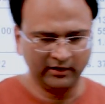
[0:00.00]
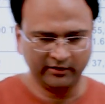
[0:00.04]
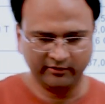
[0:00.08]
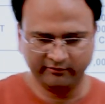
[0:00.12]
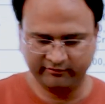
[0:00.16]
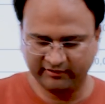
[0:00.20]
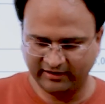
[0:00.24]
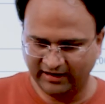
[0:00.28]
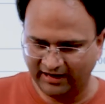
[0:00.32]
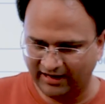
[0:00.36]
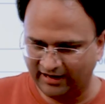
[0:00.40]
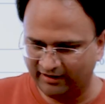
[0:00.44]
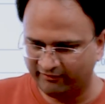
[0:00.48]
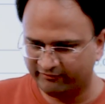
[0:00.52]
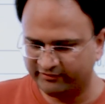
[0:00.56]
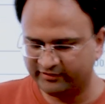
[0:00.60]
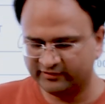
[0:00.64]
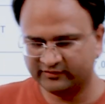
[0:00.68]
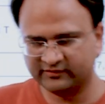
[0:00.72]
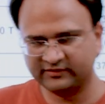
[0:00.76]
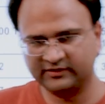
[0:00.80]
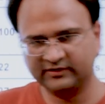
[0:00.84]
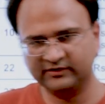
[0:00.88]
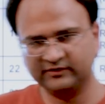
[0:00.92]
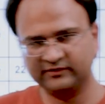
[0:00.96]
We have
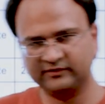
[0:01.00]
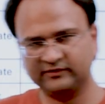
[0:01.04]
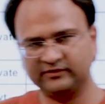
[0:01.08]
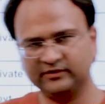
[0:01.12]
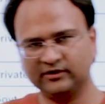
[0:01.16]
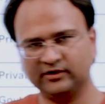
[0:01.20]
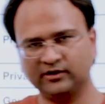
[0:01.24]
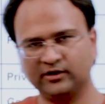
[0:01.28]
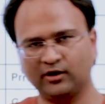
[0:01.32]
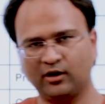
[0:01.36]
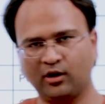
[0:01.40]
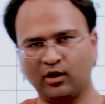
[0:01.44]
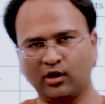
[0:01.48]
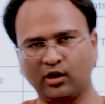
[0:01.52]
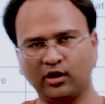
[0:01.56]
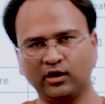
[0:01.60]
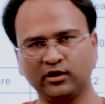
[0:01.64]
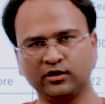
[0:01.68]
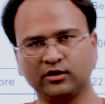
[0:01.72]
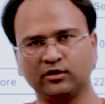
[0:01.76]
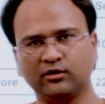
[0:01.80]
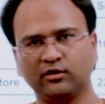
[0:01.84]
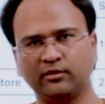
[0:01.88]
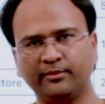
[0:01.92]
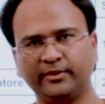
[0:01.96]
discussed uh,
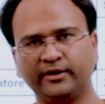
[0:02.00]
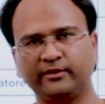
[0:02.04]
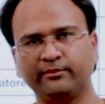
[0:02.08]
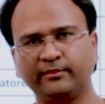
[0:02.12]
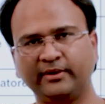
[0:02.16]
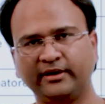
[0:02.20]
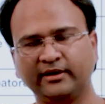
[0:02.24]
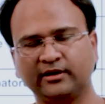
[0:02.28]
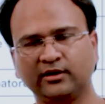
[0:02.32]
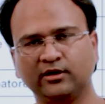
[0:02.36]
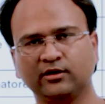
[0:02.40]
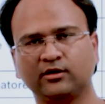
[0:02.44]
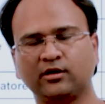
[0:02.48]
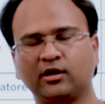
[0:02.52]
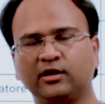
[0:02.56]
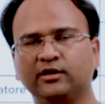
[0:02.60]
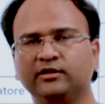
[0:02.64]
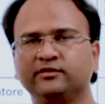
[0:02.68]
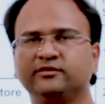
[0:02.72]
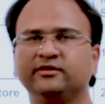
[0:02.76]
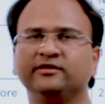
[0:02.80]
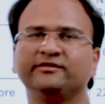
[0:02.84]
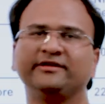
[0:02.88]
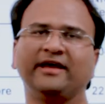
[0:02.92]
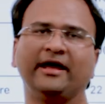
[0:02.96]
all government medical
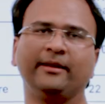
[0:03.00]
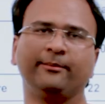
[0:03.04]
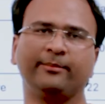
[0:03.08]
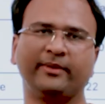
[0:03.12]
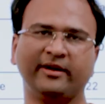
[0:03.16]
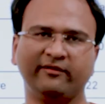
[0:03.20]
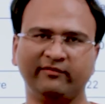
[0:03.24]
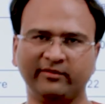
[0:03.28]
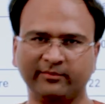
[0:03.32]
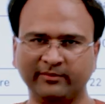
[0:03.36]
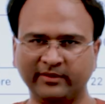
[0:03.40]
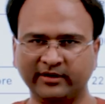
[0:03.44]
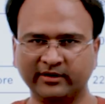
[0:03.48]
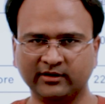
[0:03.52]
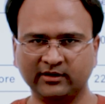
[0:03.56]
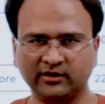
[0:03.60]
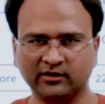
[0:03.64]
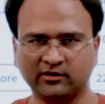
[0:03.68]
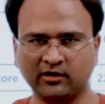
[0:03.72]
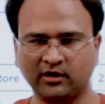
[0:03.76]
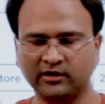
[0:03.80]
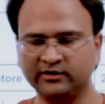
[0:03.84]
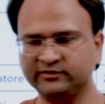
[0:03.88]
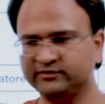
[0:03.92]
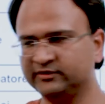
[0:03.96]
colleges and private medical
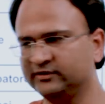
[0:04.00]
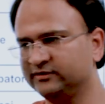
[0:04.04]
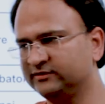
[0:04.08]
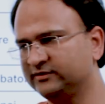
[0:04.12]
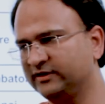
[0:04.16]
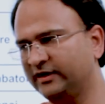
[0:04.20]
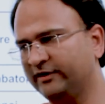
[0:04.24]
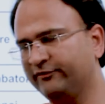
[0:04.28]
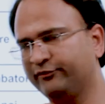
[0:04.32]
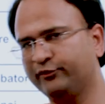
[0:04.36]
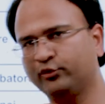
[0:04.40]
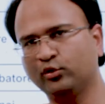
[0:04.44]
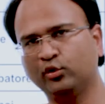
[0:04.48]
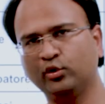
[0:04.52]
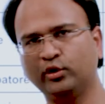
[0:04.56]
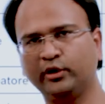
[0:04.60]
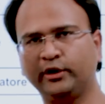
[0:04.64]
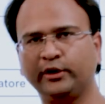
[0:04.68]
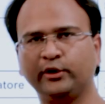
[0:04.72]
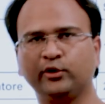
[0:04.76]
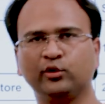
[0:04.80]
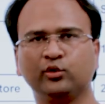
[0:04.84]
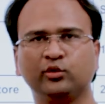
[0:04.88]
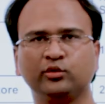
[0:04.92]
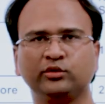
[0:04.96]
colleges. I've
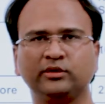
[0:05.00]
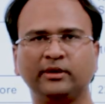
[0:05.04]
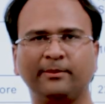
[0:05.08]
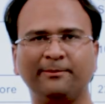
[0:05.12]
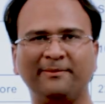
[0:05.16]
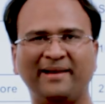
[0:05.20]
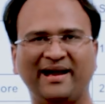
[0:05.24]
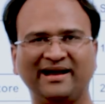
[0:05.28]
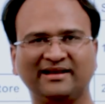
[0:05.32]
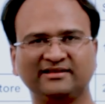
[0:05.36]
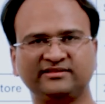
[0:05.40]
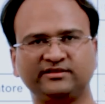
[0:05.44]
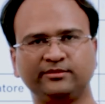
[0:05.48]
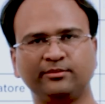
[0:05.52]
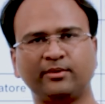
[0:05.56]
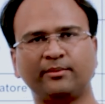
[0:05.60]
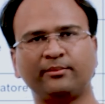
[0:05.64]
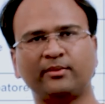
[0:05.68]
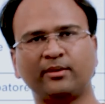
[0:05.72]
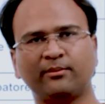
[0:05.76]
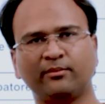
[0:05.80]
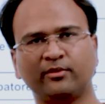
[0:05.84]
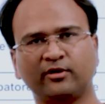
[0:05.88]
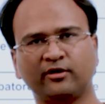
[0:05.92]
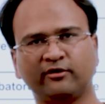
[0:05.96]
told you the
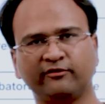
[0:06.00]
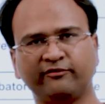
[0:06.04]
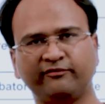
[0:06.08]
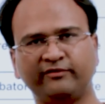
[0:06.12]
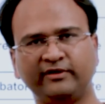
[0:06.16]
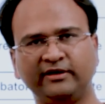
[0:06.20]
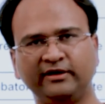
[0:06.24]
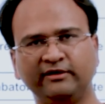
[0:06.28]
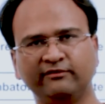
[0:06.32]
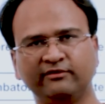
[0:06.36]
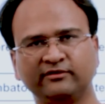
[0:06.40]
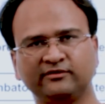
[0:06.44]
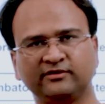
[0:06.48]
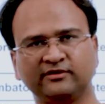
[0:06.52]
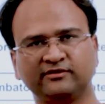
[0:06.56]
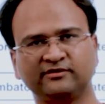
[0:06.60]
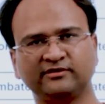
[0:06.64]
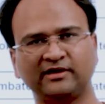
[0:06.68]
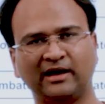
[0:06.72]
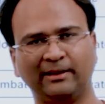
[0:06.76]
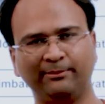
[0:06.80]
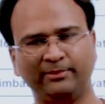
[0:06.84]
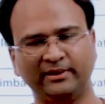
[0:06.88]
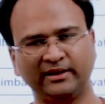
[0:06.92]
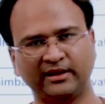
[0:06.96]
maximum number of fee which
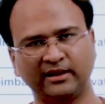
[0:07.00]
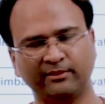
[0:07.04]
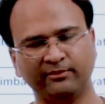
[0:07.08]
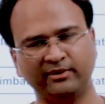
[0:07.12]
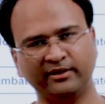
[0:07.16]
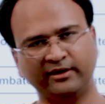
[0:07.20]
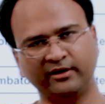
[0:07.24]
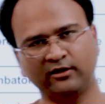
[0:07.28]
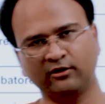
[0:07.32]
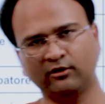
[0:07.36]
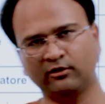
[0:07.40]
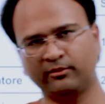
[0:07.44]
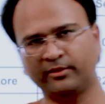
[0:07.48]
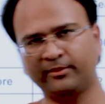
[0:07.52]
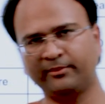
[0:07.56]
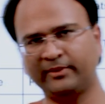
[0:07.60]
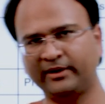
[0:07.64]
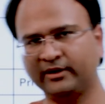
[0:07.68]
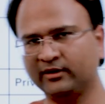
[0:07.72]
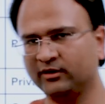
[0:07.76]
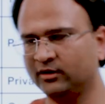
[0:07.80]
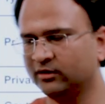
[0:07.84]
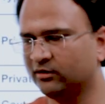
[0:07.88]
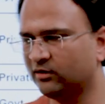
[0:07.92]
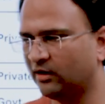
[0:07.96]
is applicable in government
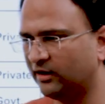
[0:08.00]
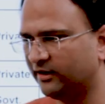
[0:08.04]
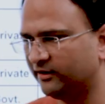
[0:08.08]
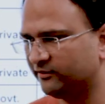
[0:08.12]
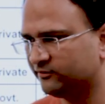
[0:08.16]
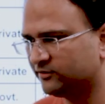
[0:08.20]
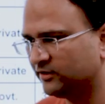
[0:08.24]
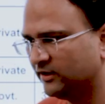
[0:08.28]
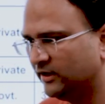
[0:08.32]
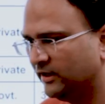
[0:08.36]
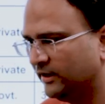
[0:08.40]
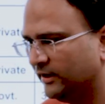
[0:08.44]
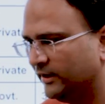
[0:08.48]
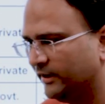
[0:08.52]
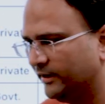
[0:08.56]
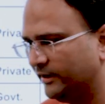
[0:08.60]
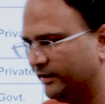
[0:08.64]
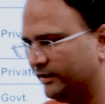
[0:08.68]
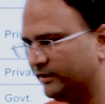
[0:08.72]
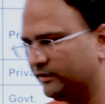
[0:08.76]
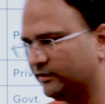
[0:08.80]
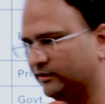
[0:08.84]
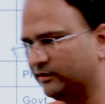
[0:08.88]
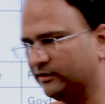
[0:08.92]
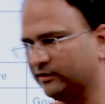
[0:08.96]
medical college.
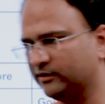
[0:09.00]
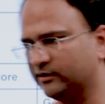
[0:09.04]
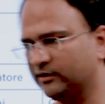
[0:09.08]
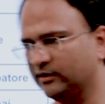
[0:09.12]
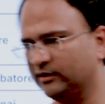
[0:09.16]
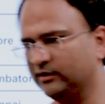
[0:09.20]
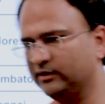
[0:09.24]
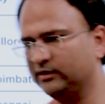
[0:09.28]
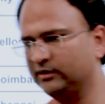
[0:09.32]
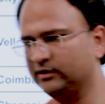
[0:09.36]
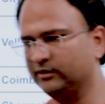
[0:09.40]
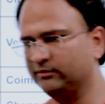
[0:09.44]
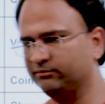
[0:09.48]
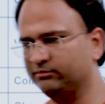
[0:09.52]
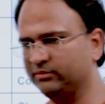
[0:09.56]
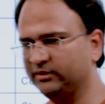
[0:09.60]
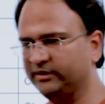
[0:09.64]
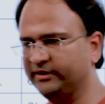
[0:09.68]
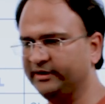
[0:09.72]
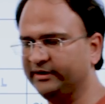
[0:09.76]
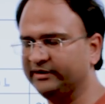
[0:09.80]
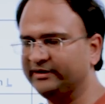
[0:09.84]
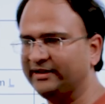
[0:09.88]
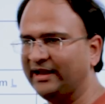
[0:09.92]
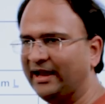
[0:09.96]
It uh,
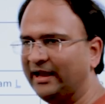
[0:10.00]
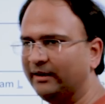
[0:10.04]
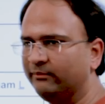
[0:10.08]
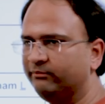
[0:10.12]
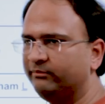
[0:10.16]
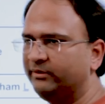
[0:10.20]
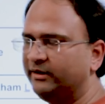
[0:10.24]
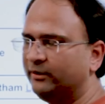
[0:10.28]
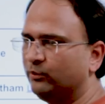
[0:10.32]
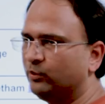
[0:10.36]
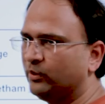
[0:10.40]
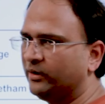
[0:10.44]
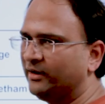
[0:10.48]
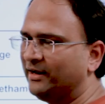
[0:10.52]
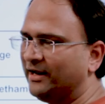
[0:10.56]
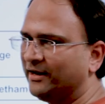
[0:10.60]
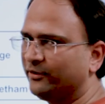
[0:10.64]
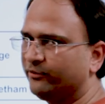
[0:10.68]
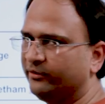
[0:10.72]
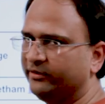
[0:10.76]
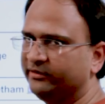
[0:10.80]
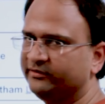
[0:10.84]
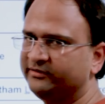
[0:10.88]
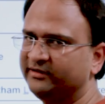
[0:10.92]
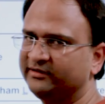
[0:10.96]
it can be one lakh
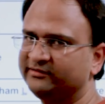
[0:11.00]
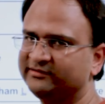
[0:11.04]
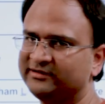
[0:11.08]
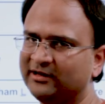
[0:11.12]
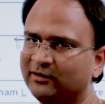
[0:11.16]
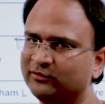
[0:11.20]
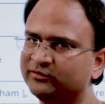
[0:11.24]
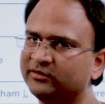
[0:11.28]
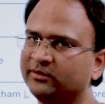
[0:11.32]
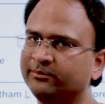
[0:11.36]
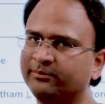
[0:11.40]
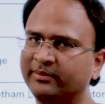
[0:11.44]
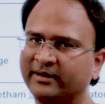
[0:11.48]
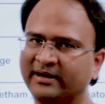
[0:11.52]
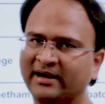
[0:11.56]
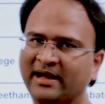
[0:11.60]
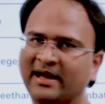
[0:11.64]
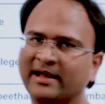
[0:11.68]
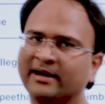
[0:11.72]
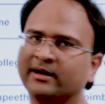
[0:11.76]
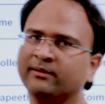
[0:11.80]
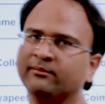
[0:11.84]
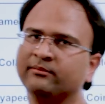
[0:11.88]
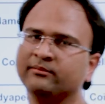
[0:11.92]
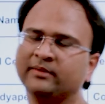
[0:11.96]
twenty six thousand per
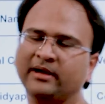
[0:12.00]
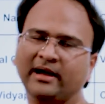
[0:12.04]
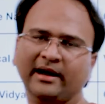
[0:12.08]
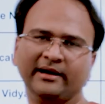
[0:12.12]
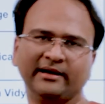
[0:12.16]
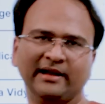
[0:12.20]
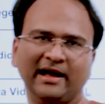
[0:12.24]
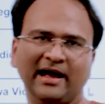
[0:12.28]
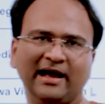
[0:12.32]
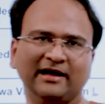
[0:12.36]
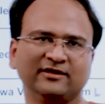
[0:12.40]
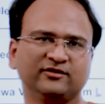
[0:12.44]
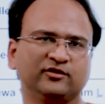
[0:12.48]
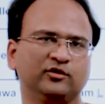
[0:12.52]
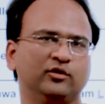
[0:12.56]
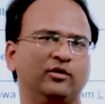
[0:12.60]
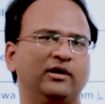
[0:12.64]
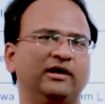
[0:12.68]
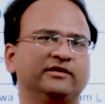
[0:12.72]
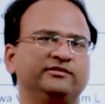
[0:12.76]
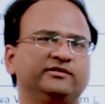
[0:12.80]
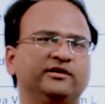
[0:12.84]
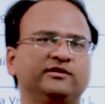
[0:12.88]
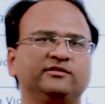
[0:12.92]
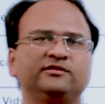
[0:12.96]
annum and as low
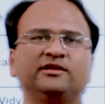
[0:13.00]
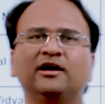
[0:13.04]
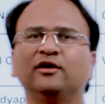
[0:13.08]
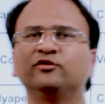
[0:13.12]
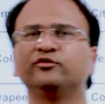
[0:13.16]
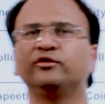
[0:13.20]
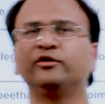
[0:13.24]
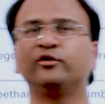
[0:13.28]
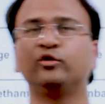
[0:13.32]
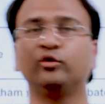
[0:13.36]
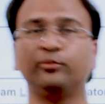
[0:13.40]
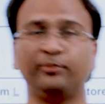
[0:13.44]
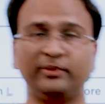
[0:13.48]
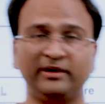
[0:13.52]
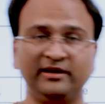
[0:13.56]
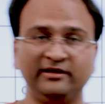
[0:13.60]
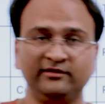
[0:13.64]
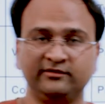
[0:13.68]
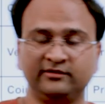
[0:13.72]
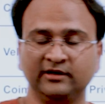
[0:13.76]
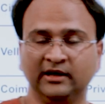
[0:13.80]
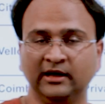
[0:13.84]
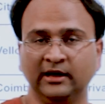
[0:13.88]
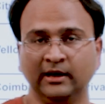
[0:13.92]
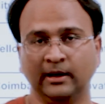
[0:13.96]
as 6,000
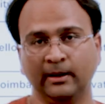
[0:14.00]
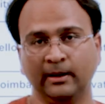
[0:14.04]
rupees